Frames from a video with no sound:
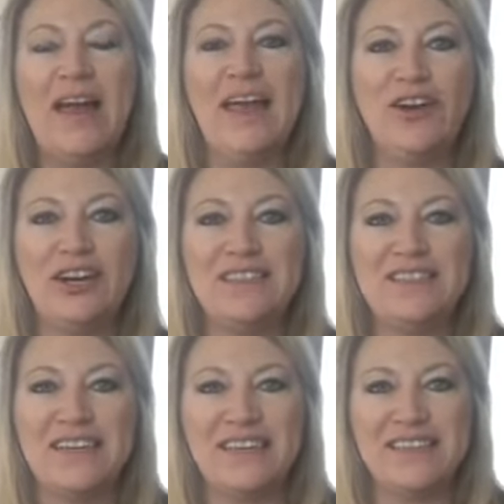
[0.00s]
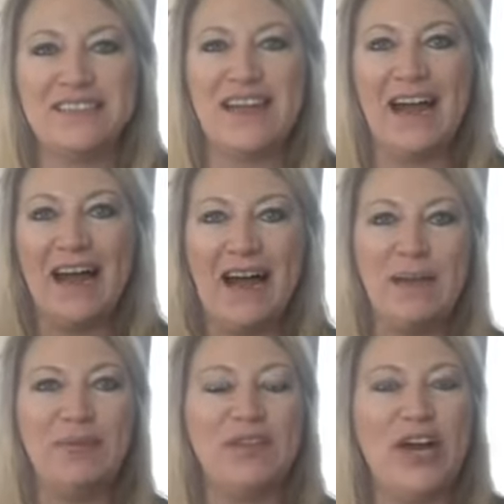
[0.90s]
Hey, Kristen, say
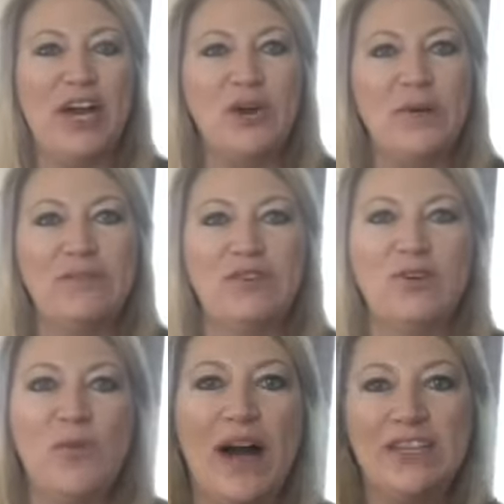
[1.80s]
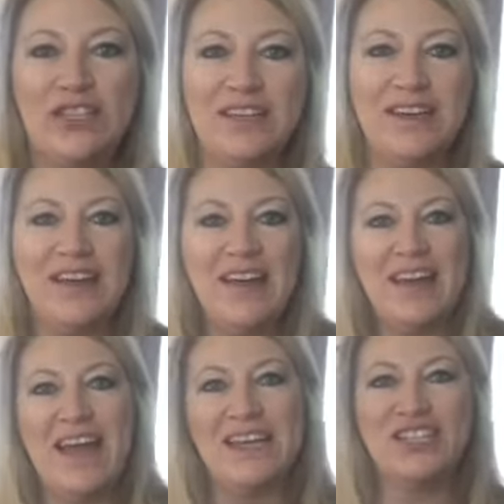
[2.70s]
hi below if you're watching.
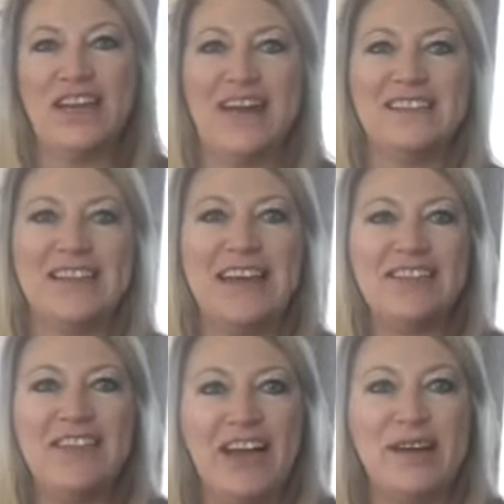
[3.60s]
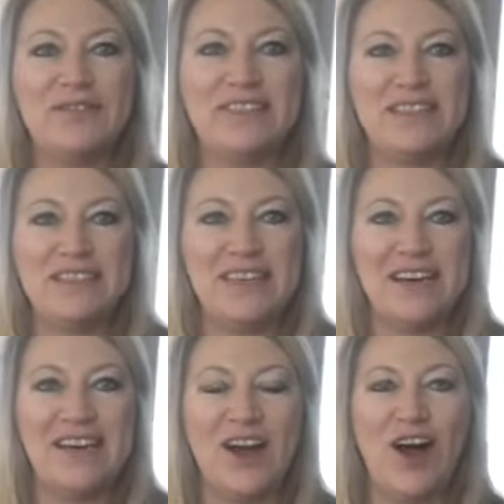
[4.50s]
Hey, Jess, I love to
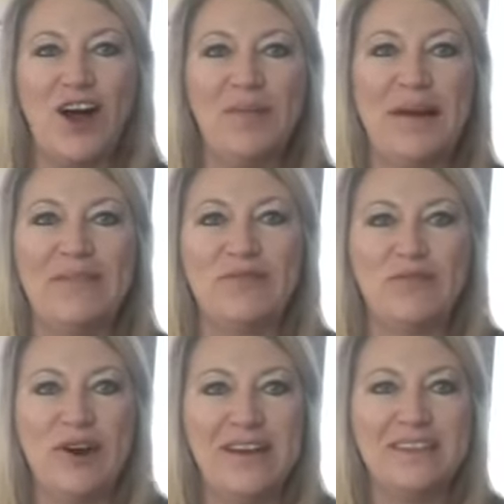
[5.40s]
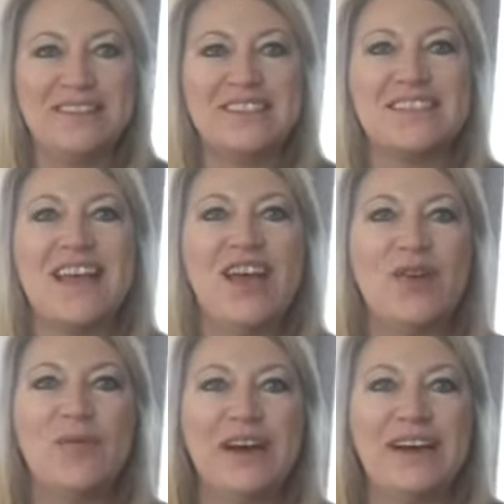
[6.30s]
see all my friends
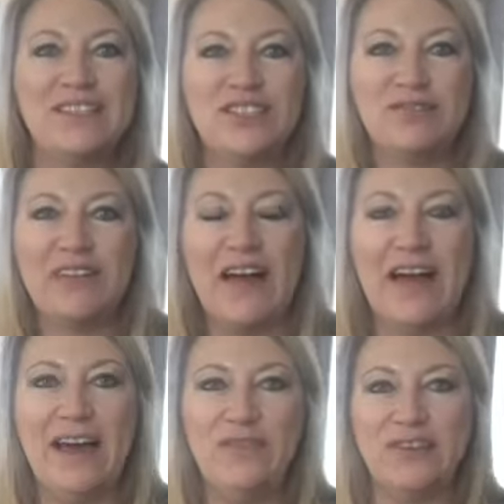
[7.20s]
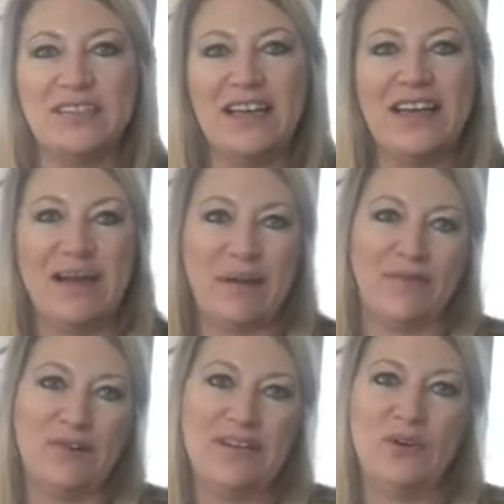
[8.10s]
when I do a live. You can tell I got my
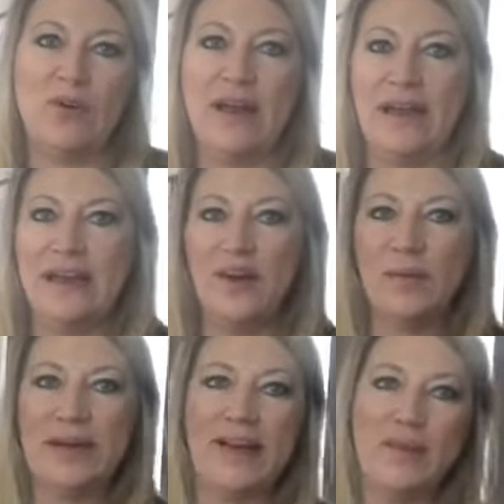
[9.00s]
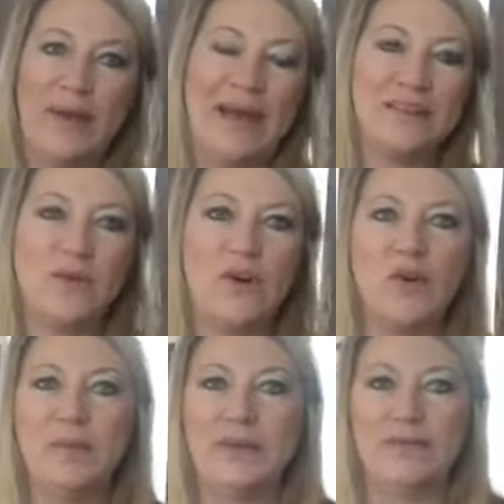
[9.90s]
front door hanging open. I got the back door
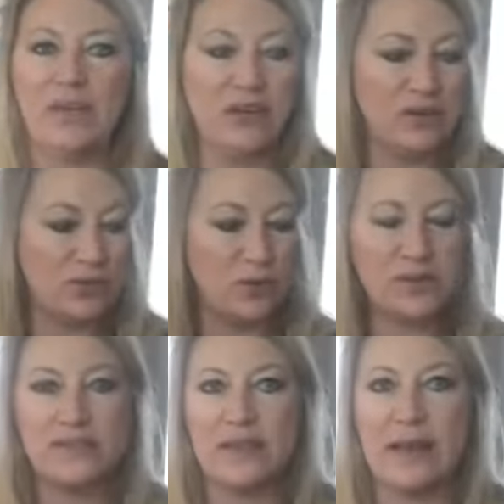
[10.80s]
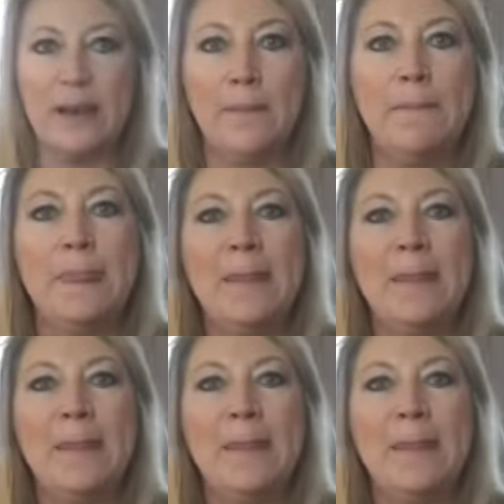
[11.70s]
open. If you hear a door slam,